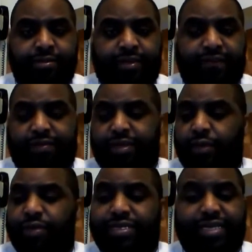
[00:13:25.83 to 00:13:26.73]

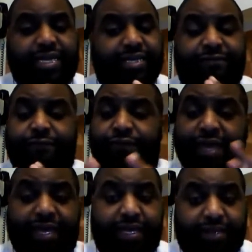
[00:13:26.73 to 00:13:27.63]
Everything we see is
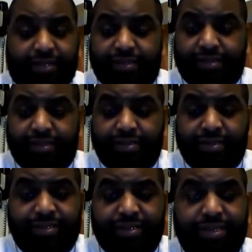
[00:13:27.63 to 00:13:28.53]
fake.
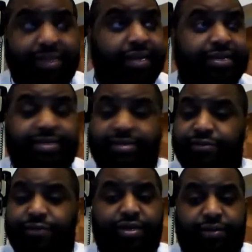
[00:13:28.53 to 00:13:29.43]
None of this is
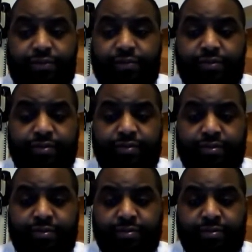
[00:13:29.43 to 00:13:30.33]
real.
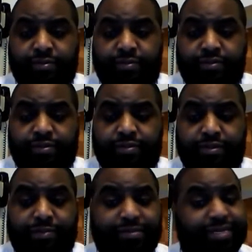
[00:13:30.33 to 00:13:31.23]

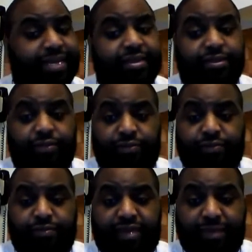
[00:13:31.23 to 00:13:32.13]
I'm telling you,
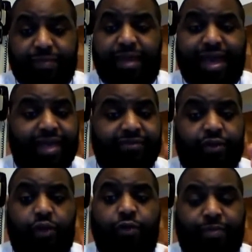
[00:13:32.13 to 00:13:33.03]
keep your eyes
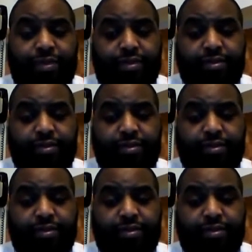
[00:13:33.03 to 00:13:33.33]
open.